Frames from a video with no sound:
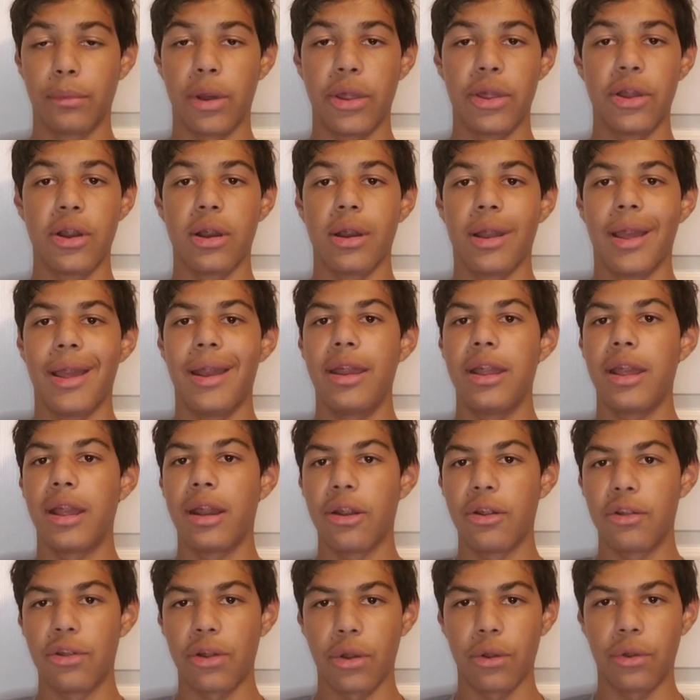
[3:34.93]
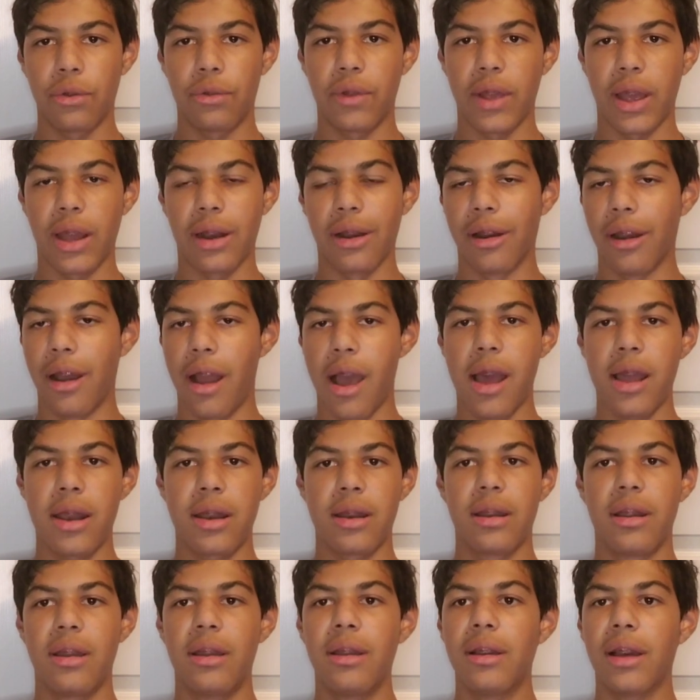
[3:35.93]
Whether you're an Indiana Jones fan or
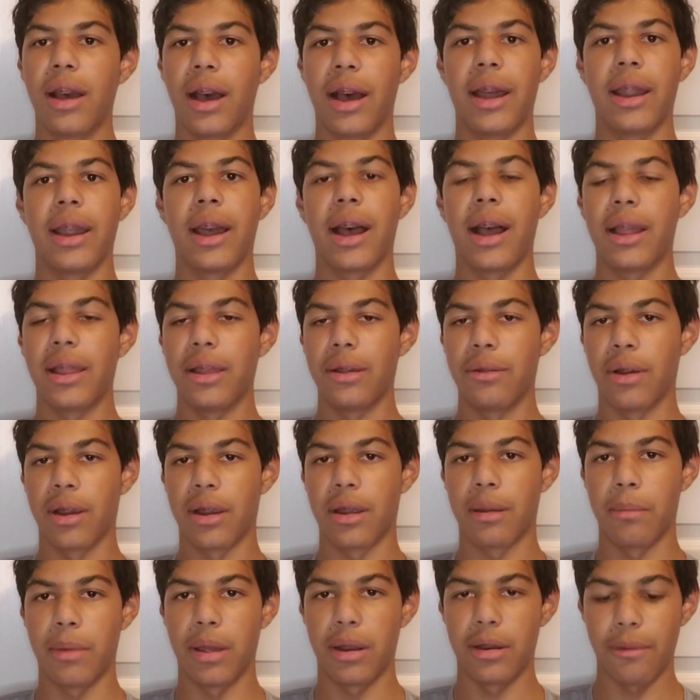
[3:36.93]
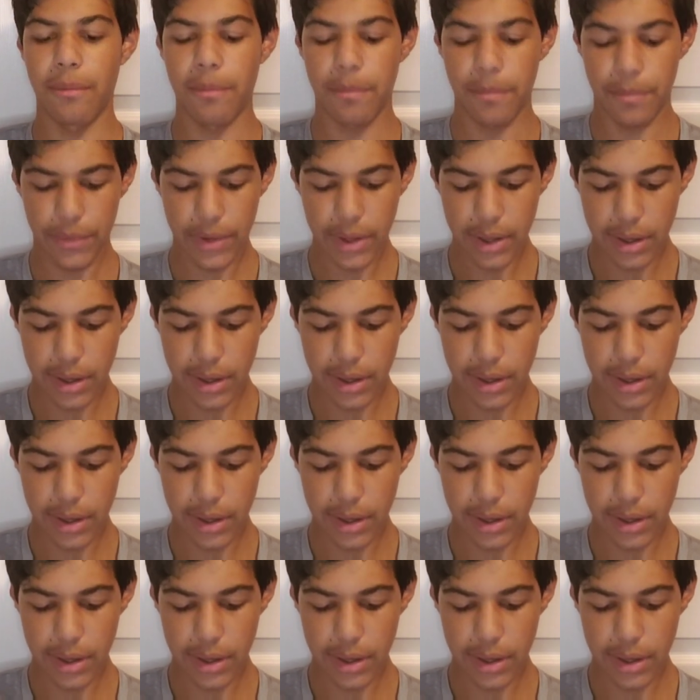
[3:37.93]
not, I highly recommend it.